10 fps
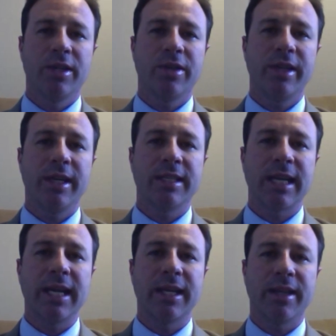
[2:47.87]
So the
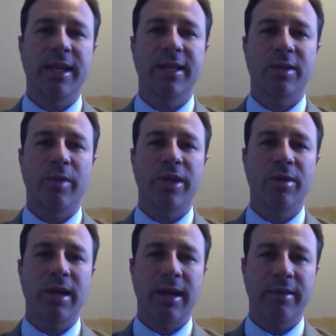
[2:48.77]
exciting thing is that we
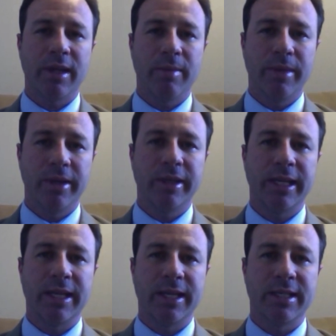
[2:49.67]
do have the
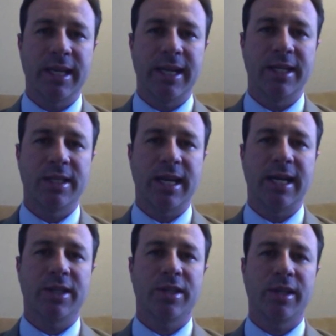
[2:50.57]
ability these days to
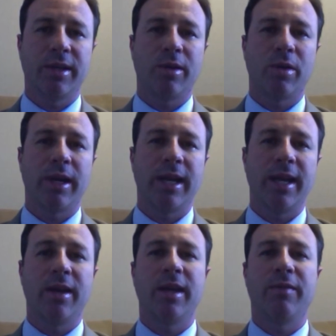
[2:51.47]
actually create
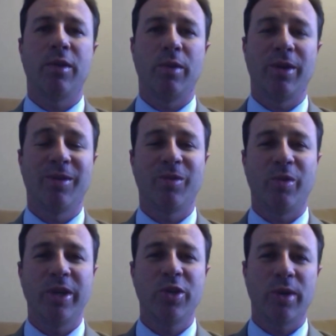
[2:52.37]
a, if you will,
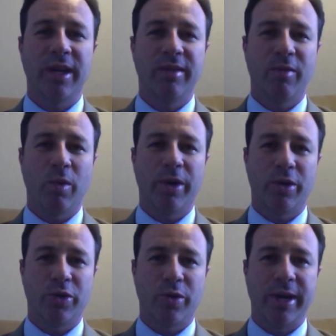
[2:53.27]
retread for
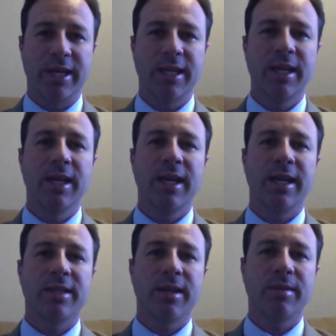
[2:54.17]
your joint,
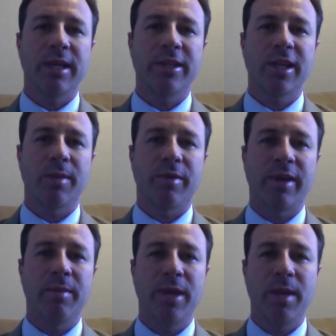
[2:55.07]
and sometimes can
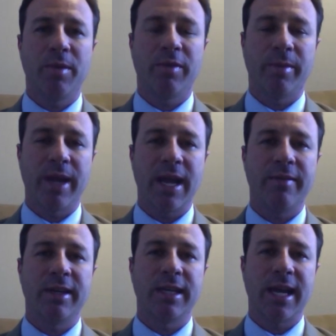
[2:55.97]
prevent people from
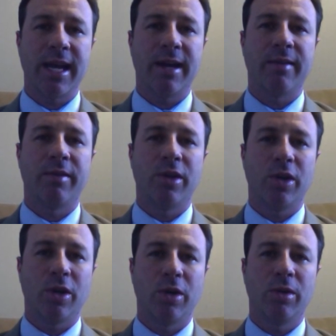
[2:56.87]
having to have
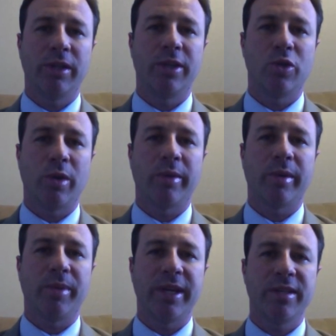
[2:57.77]
early joint
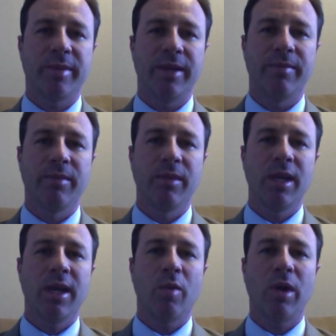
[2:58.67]
replacement.
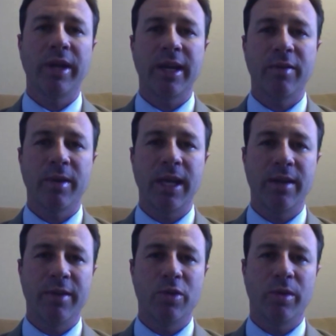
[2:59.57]
And while not every
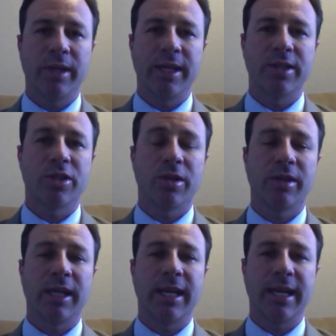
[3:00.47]
individual is certainly a